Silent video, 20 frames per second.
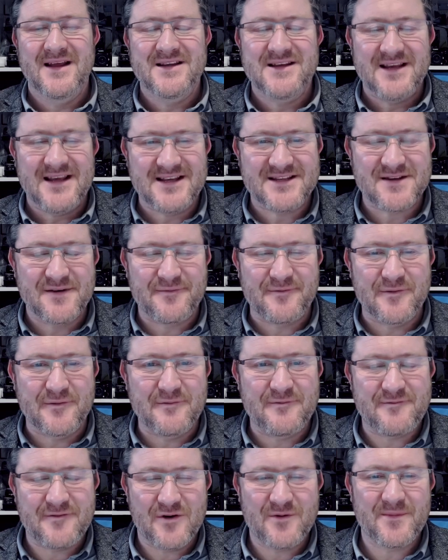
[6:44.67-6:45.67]
He's the
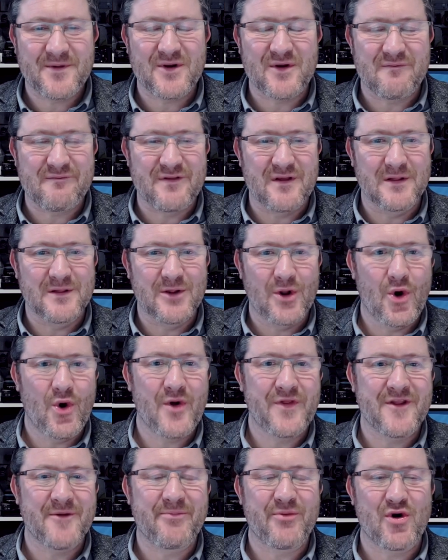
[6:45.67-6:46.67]
fulfillment of the law
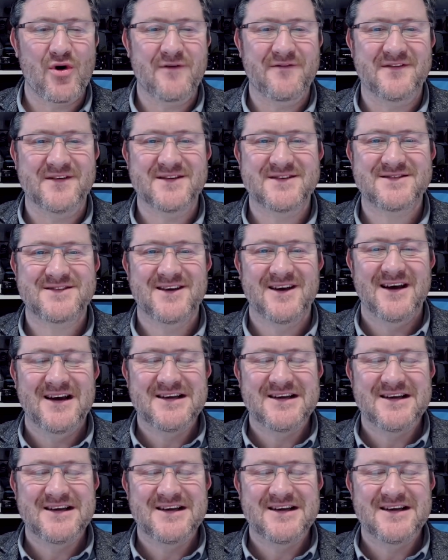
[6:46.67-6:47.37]
and the prophets,